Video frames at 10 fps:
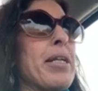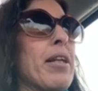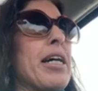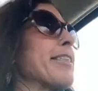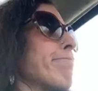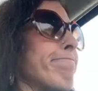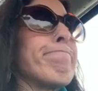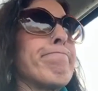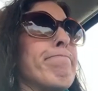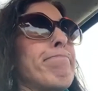like,
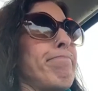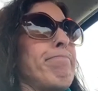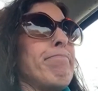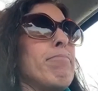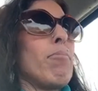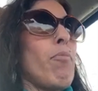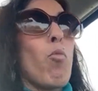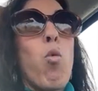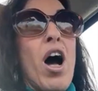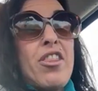
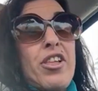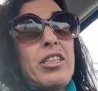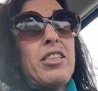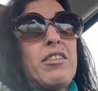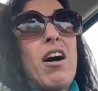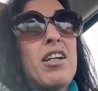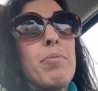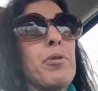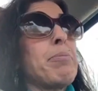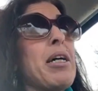why this is not
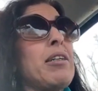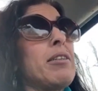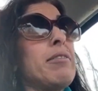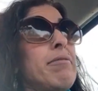implemented